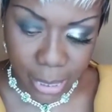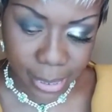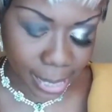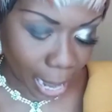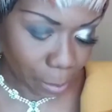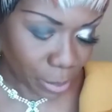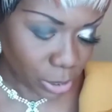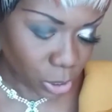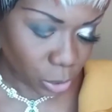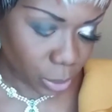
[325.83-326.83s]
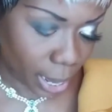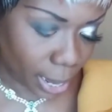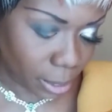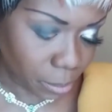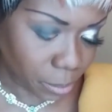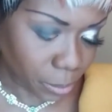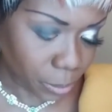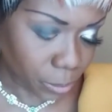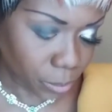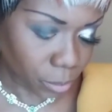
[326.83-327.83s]
going to tap into that
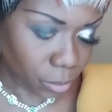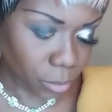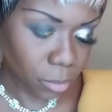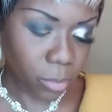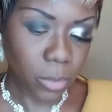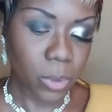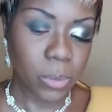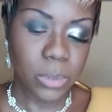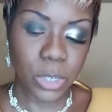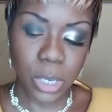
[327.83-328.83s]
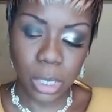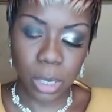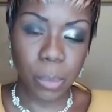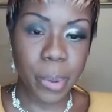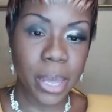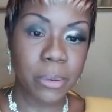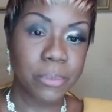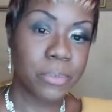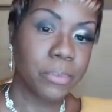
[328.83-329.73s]
just a little bit.